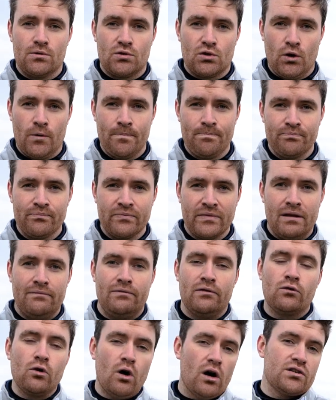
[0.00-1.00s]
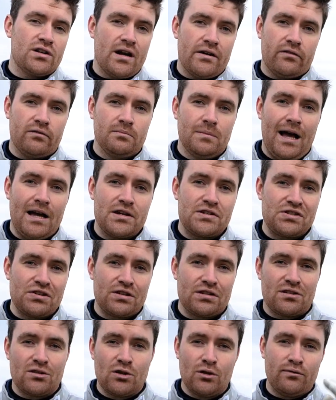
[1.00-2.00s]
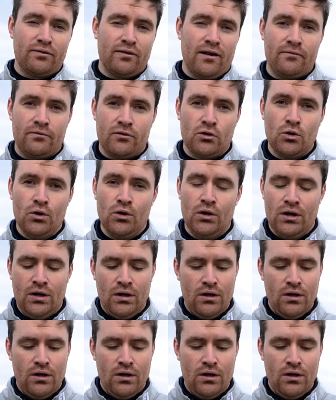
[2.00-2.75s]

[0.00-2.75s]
So if you've got a driver from last year and it's a good fit for you,